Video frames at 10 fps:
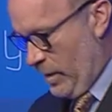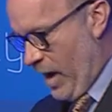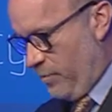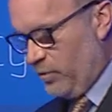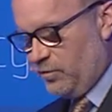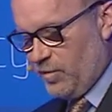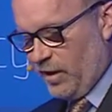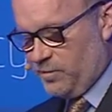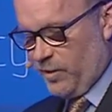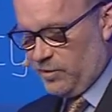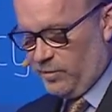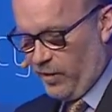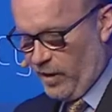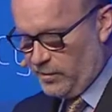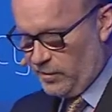I want to make special
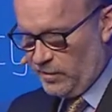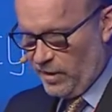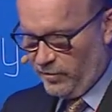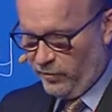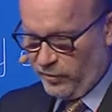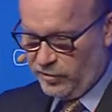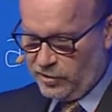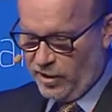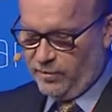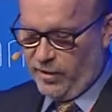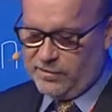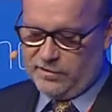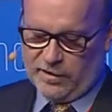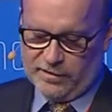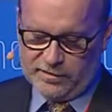praise this time for the Czech
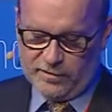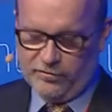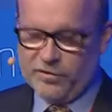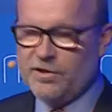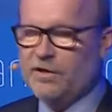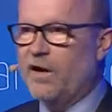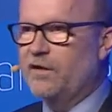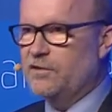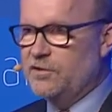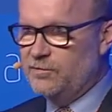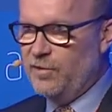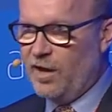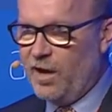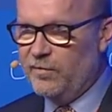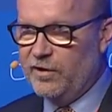presidency of Visegrad. This is
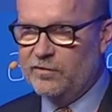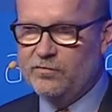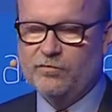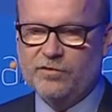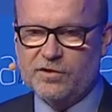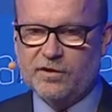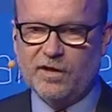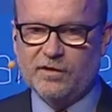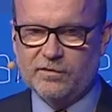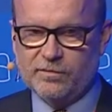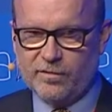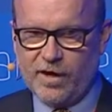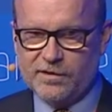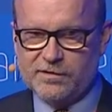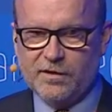becoming a true Visegrad
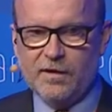enterprise.